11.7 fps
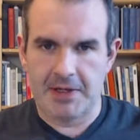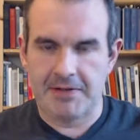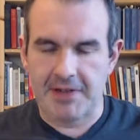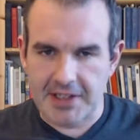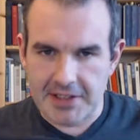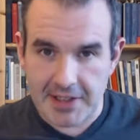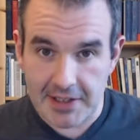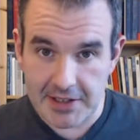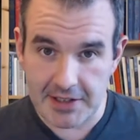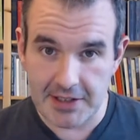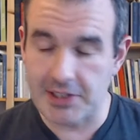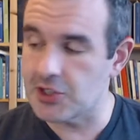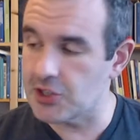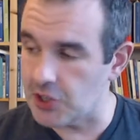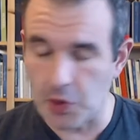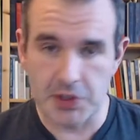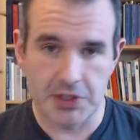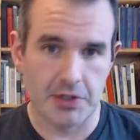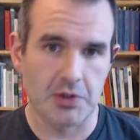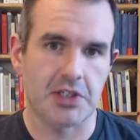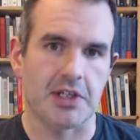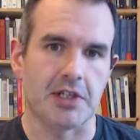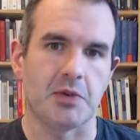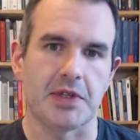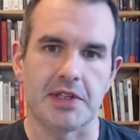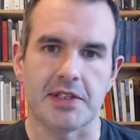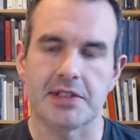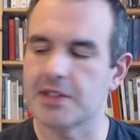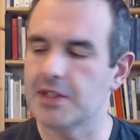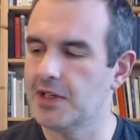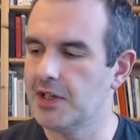In fact, it's so associated with this